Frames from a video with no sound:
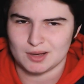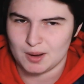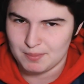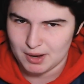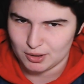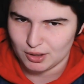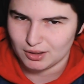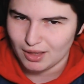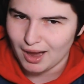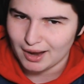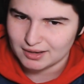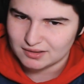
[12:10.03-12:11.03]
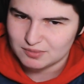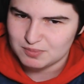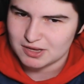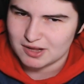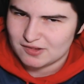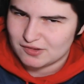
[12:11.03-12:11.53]
a male aligned
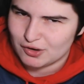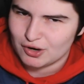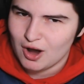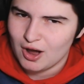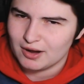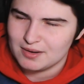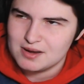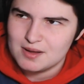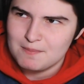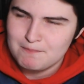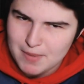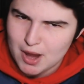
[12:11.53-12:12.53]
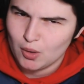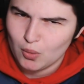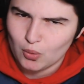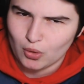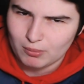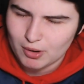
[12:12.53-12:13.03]
because you're on male
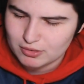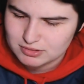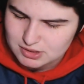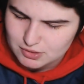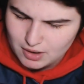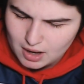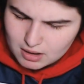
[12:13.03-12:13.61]
hormones, okay?